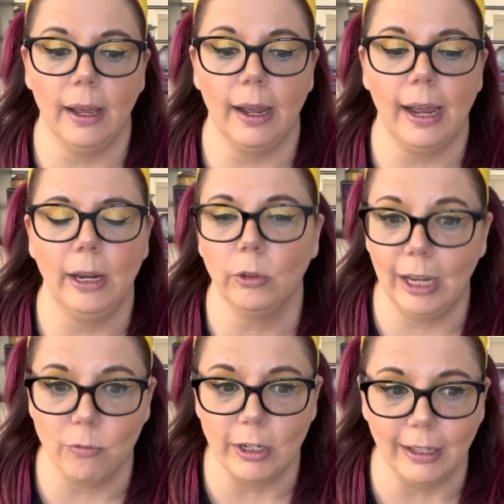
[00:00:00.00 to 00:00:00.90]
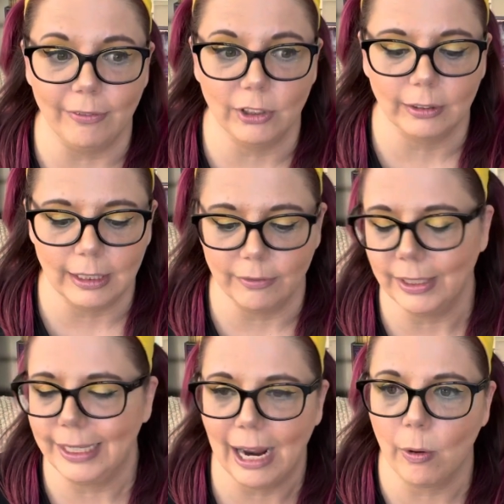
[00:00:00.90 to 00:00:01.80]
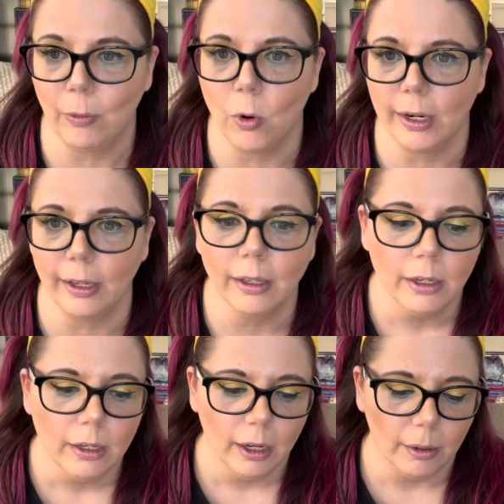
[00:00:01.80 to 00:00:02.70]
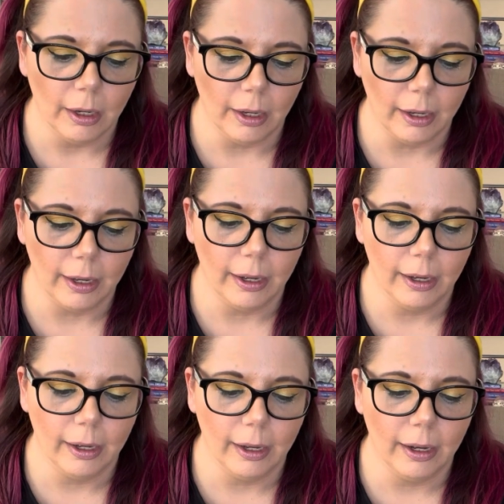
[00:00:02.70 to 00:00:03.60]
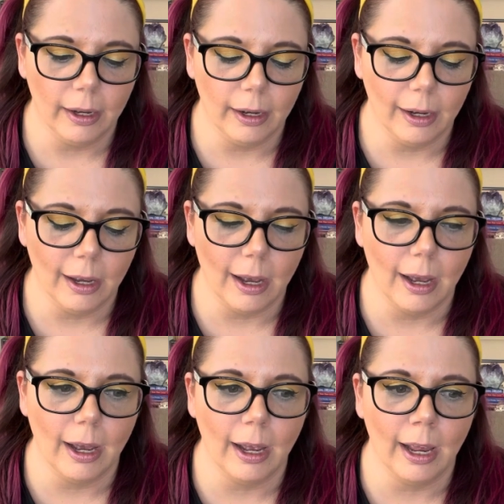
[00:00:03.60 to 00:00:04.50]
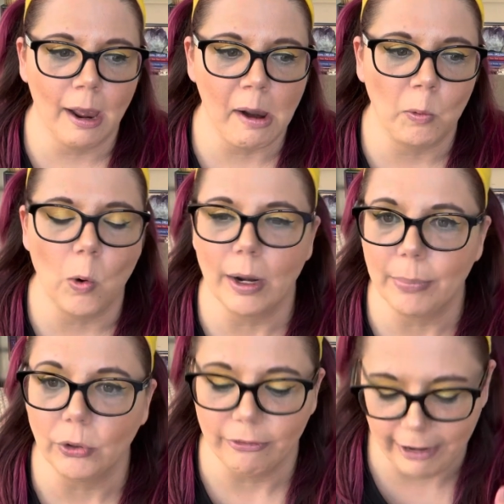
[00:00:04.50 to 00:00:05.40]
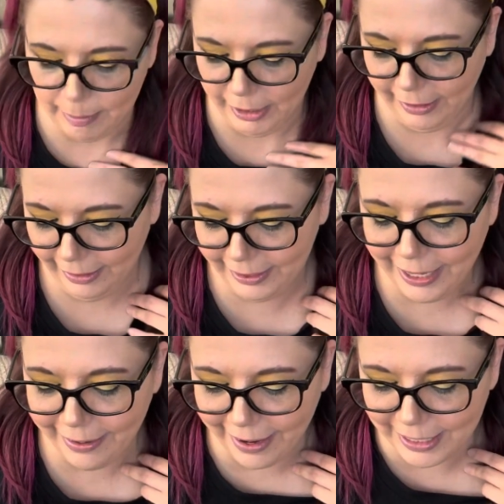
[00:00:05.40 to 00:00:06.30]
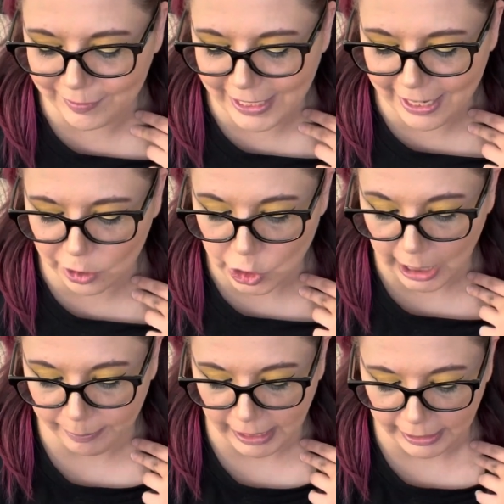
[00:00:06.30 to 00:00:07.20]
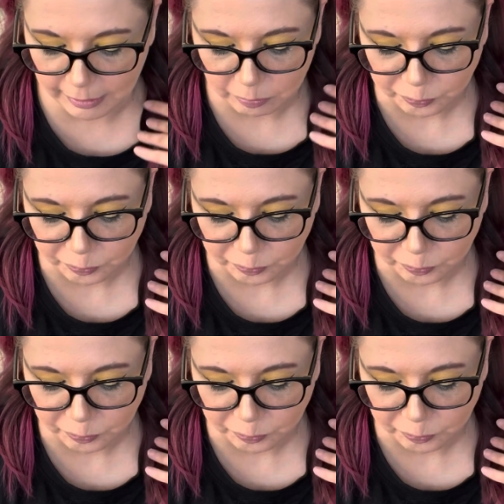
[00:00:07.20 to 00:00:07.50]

I only have one life to live and now I want to, uh, I want to build a family. It's kind of the energy I'm getting.